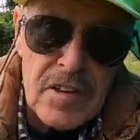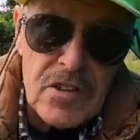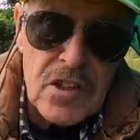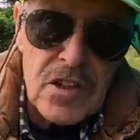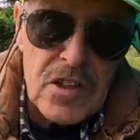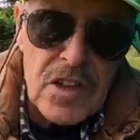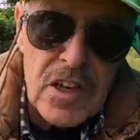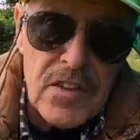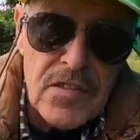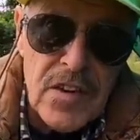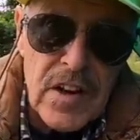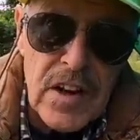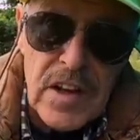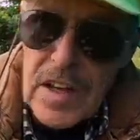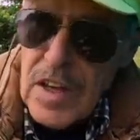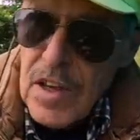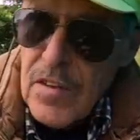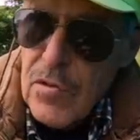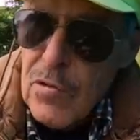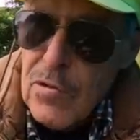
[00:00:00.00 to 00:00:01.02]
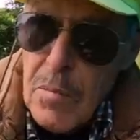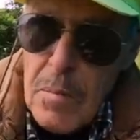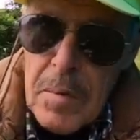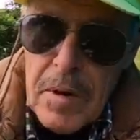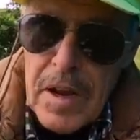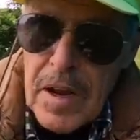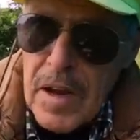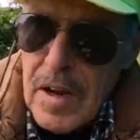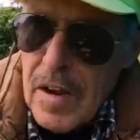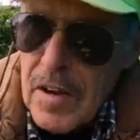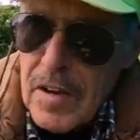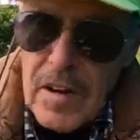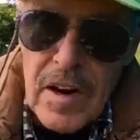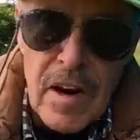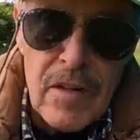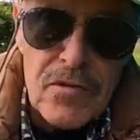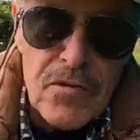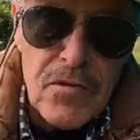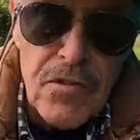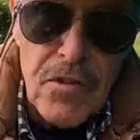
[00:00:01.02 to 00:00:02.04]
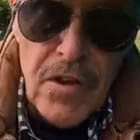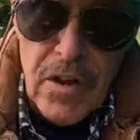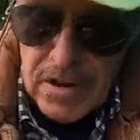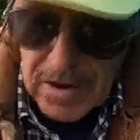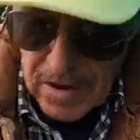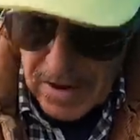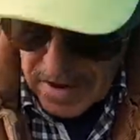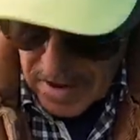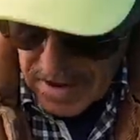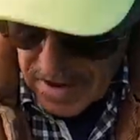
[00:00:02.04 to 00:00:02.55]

successfully. If you're a beginner, you can have some fun.